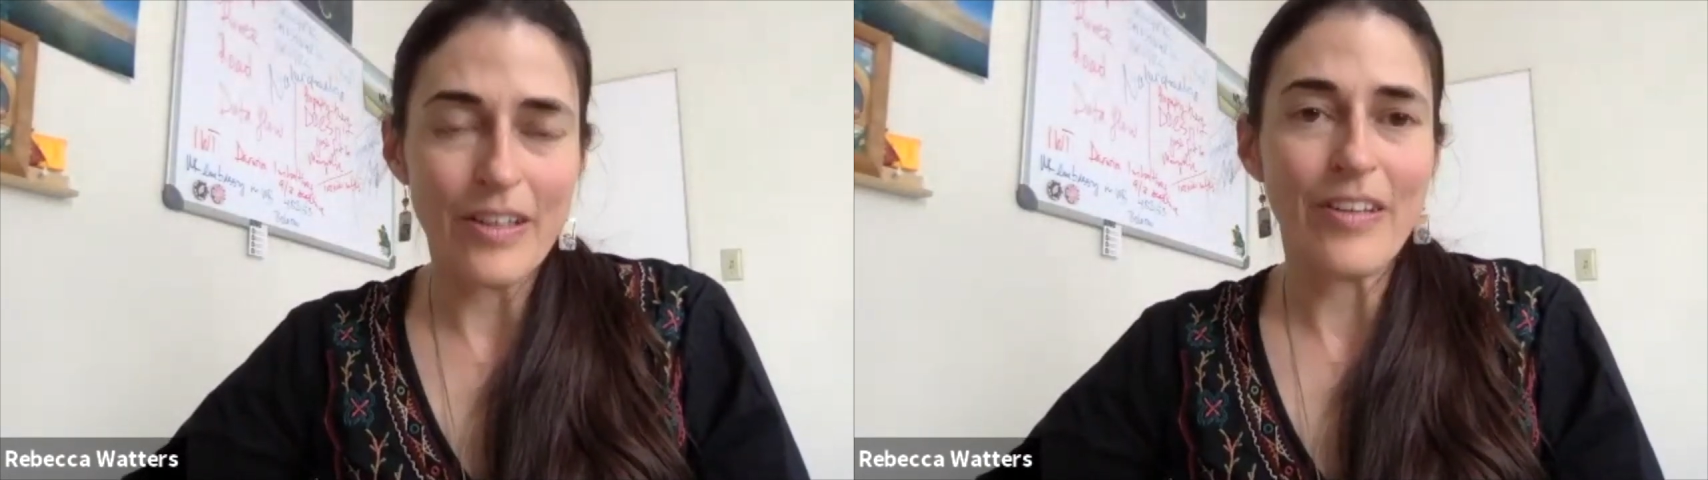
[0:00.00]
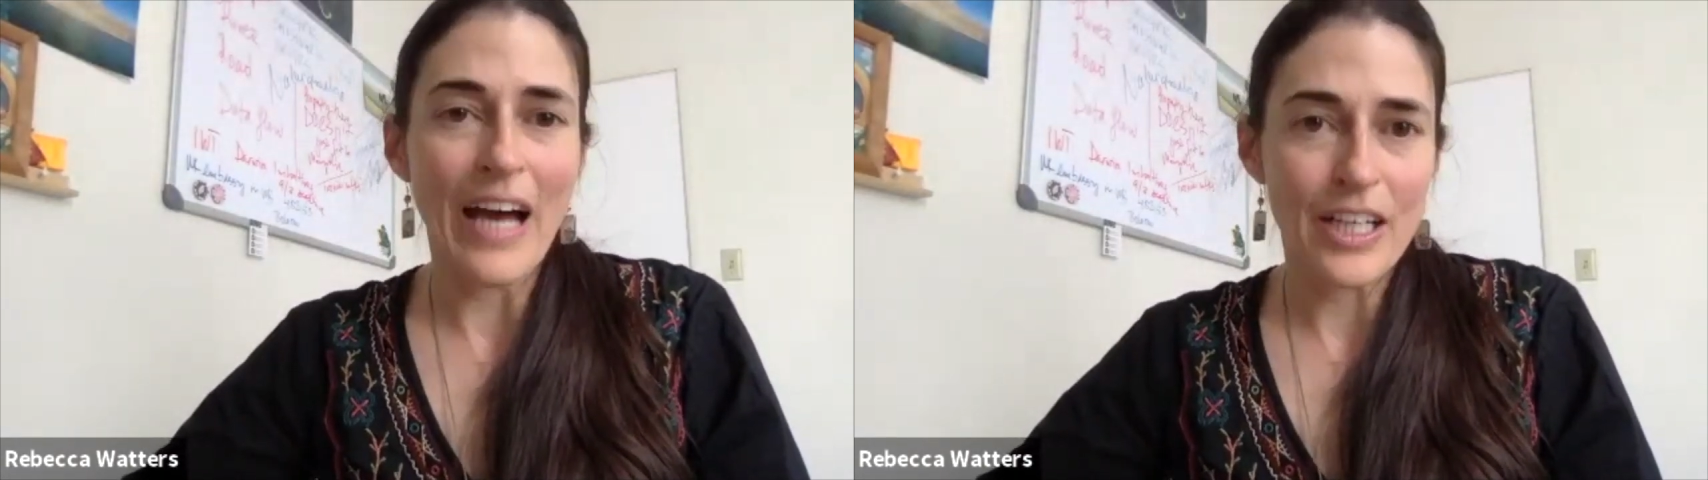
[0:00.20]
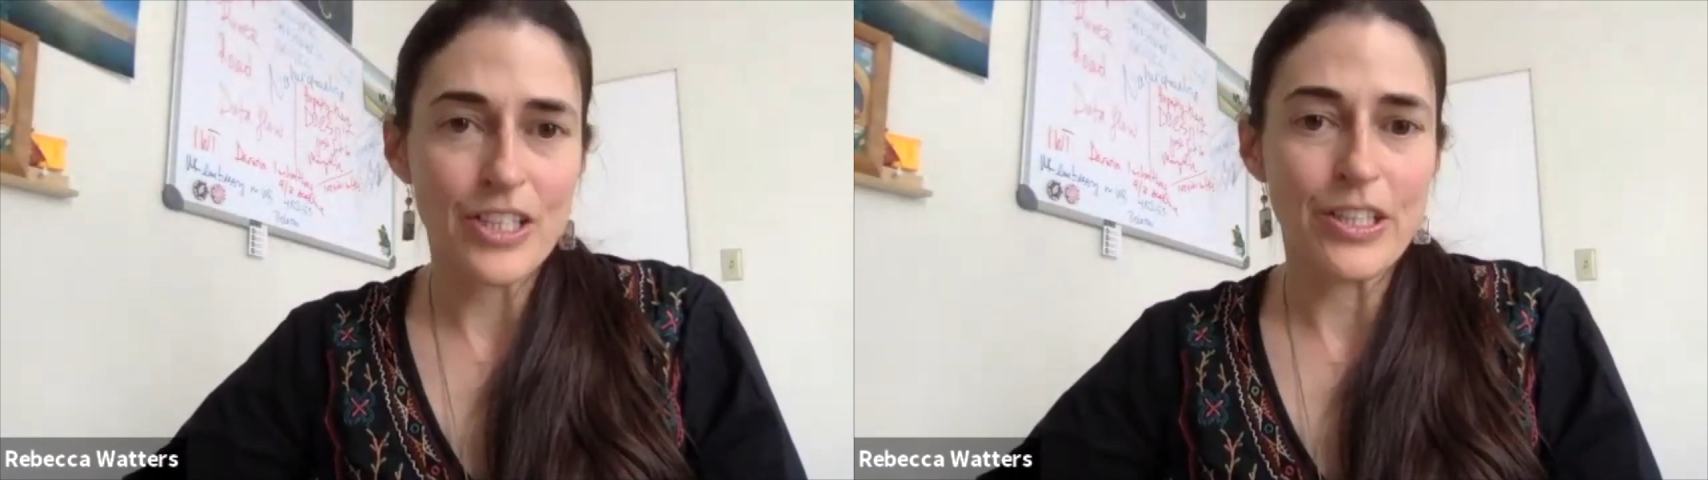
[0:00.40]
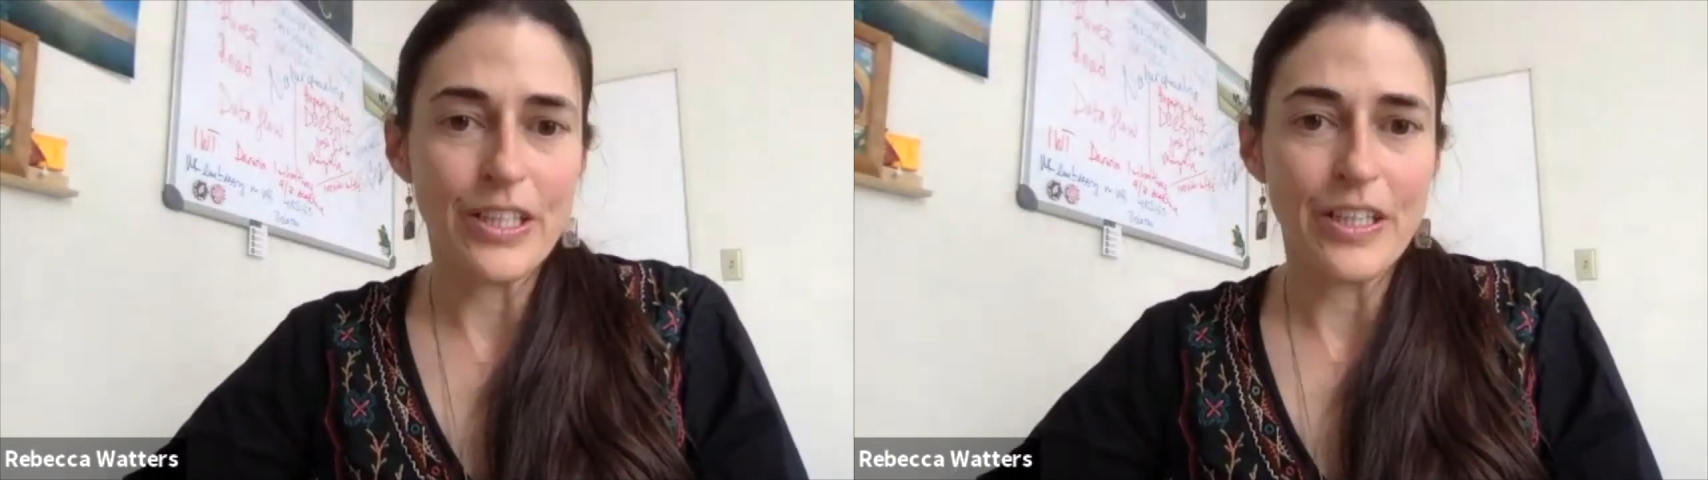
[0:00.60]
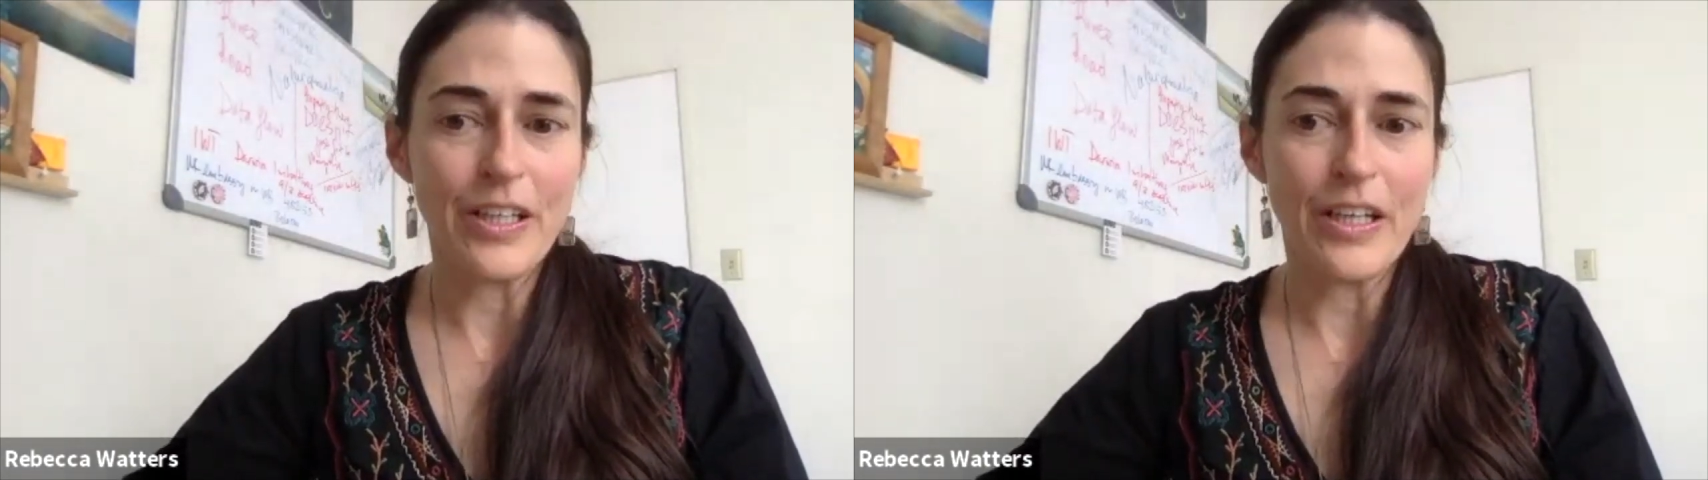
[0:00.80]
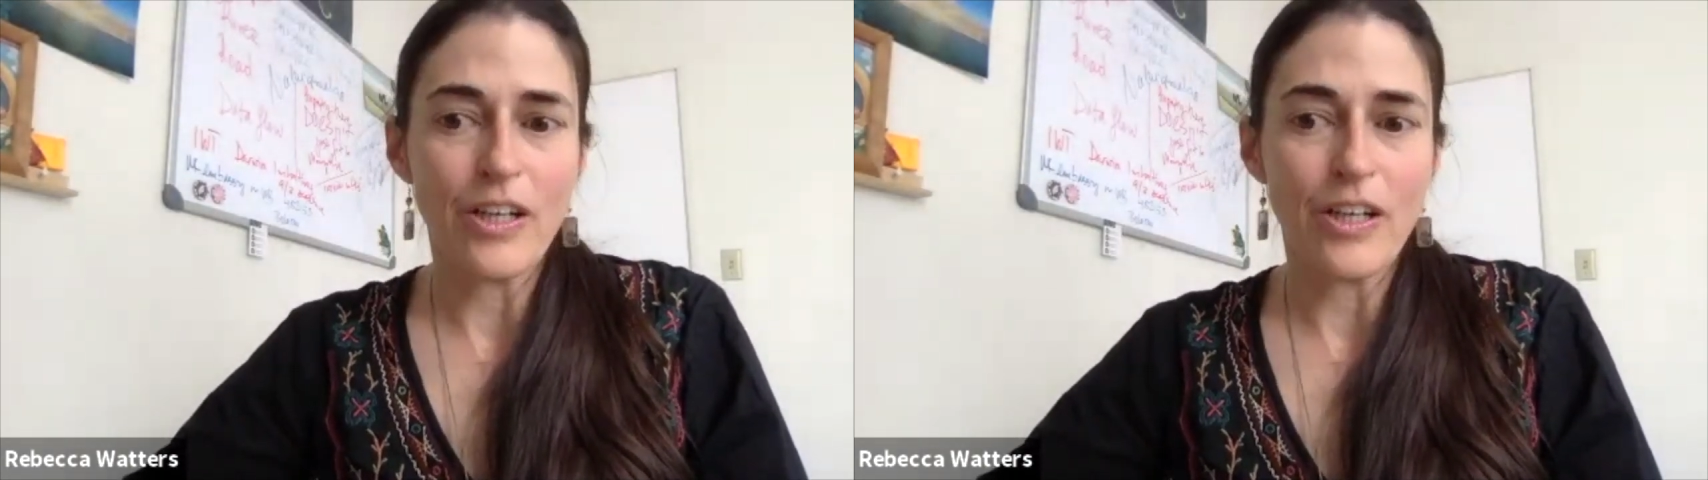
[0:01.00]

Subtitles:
is actually